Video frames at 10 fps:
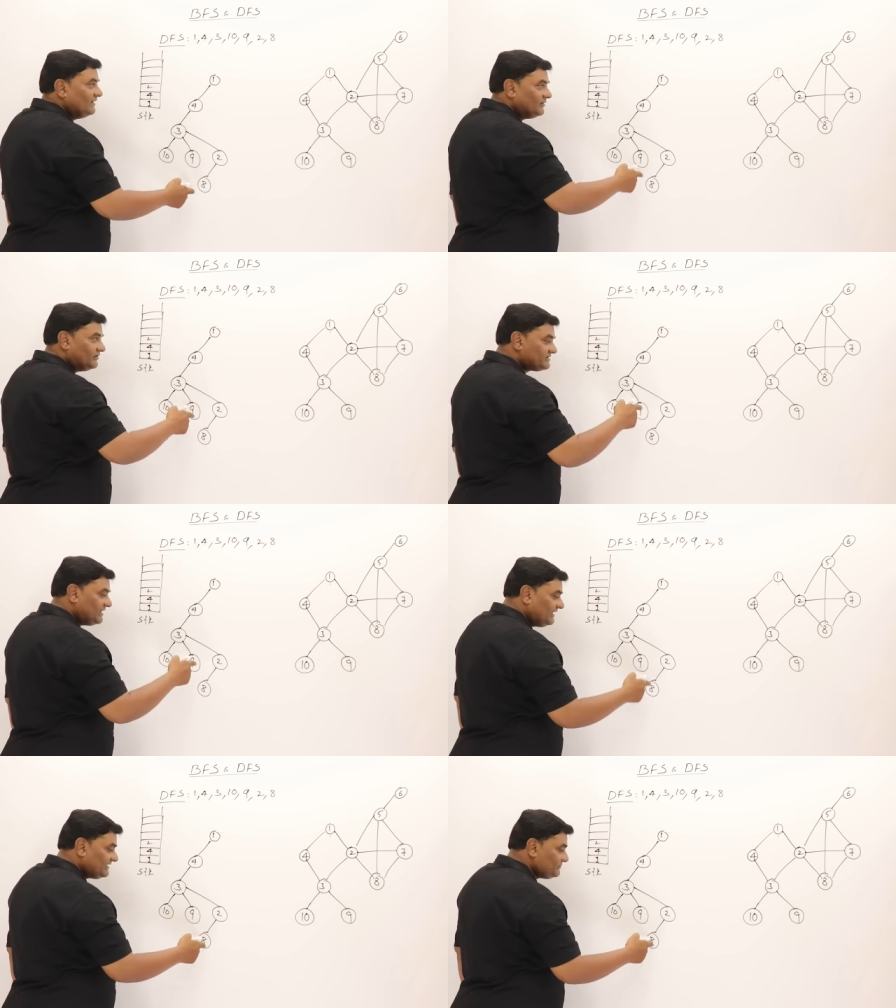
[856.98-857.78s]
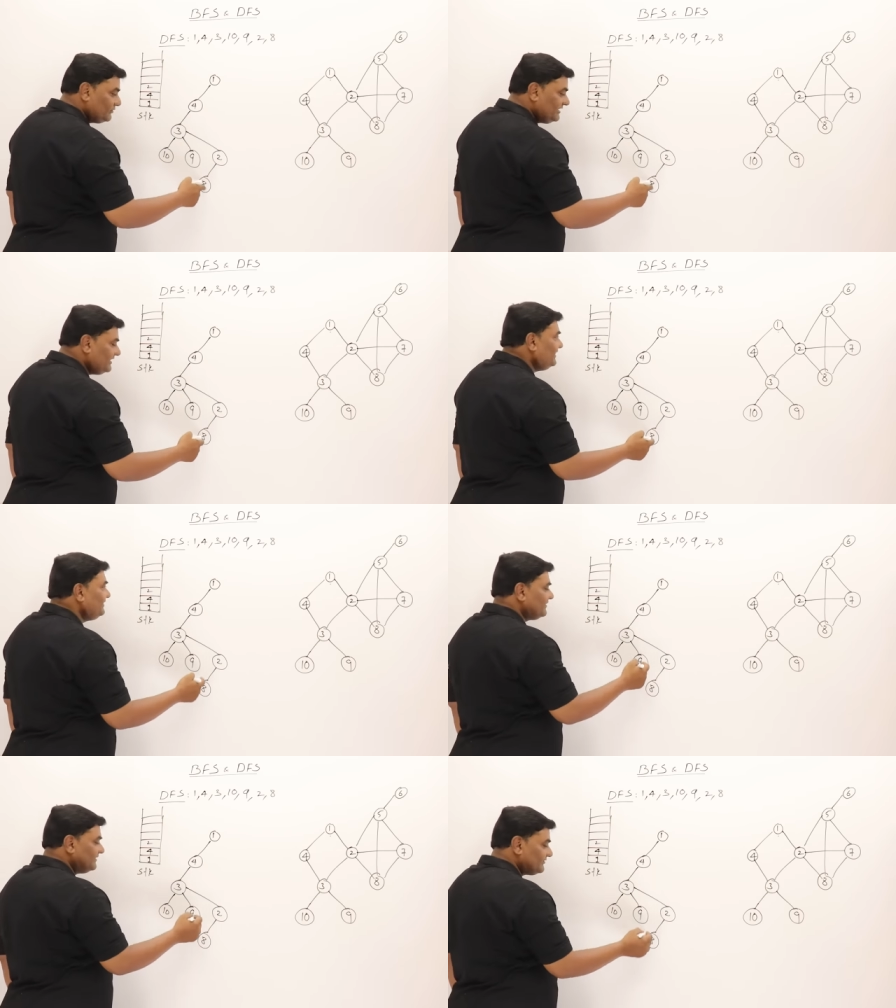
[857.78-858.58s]
Now start exploring
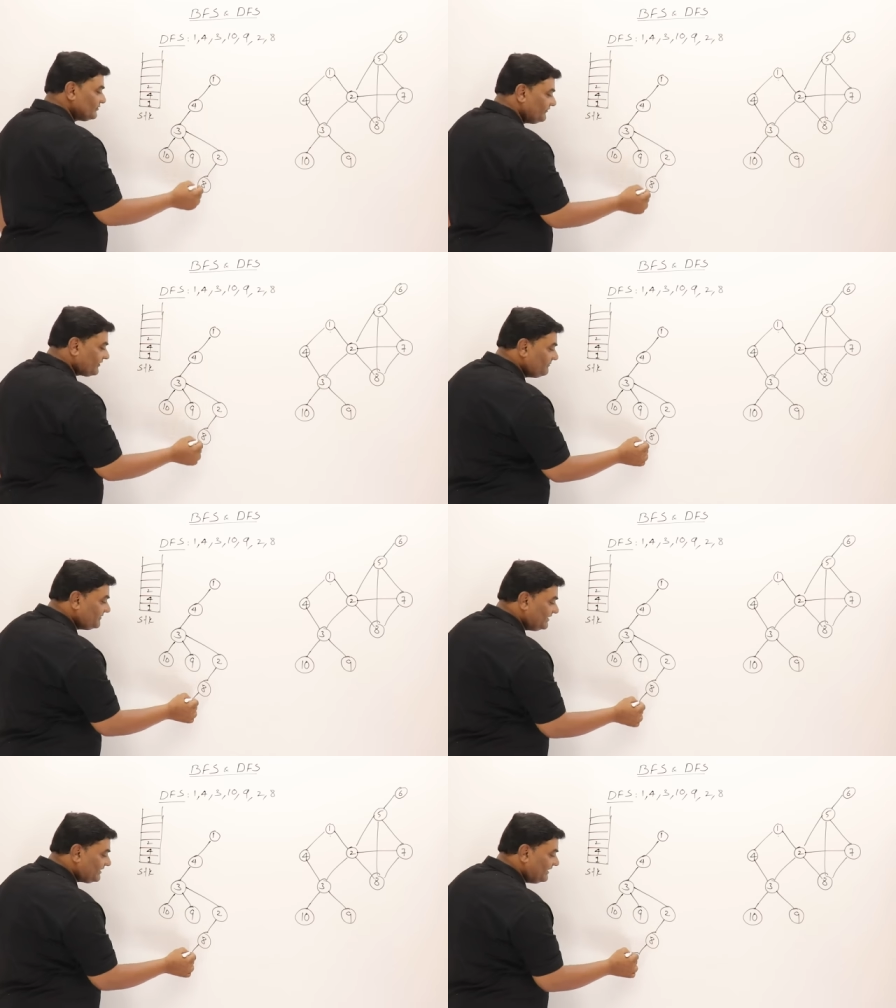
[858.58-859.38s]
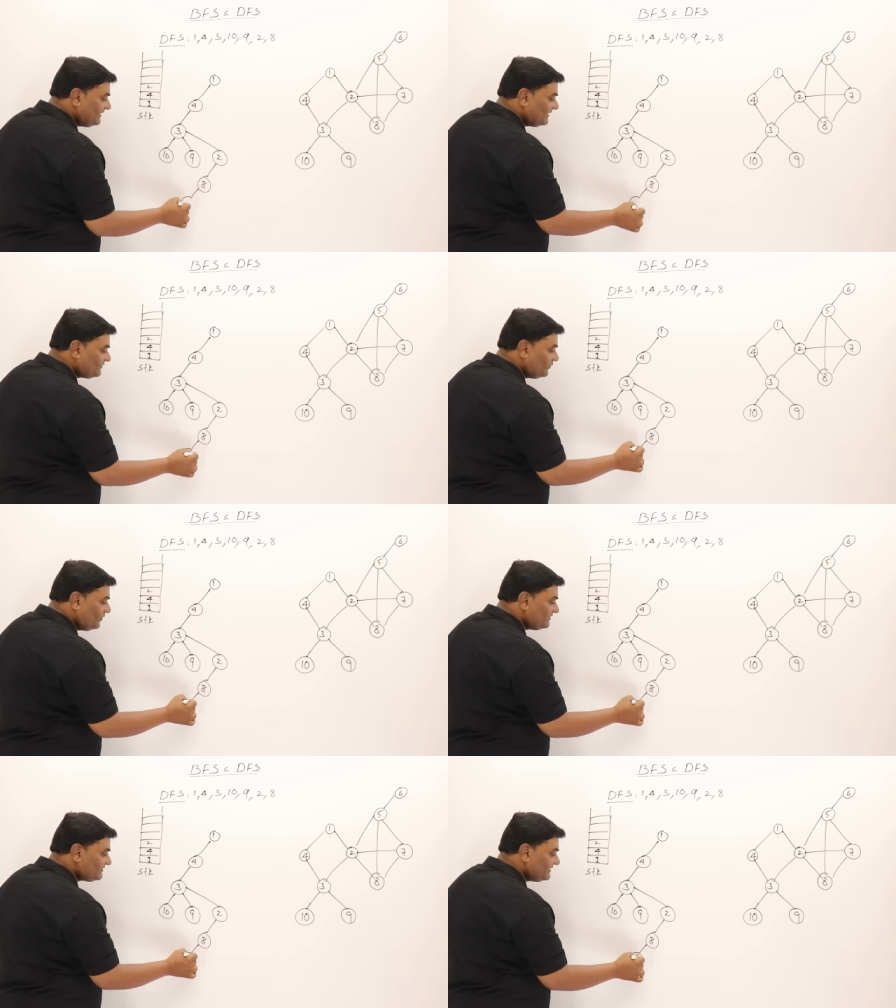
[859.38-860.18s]
8. So from there, I can go
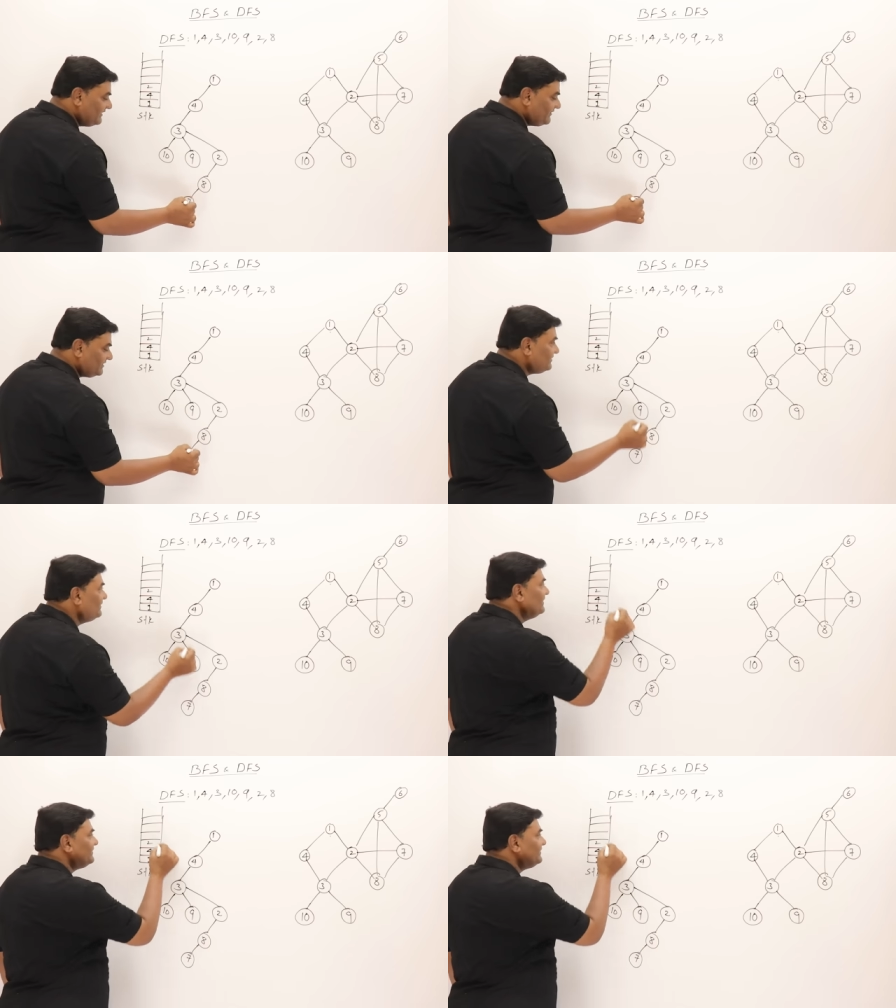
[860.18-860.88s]
on 7.